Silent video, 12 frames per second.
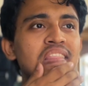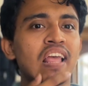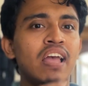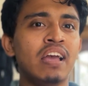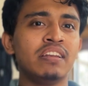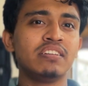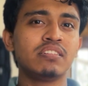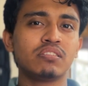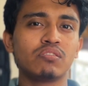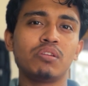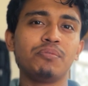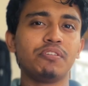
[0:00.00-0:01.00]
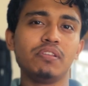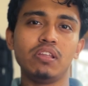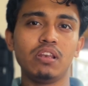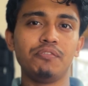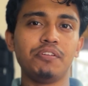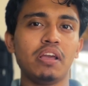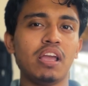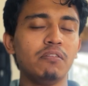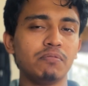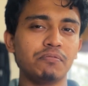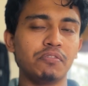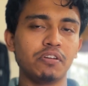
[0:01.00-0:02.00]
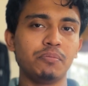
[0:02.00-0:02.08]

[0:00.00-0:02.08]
and it's going to be really helpful for you,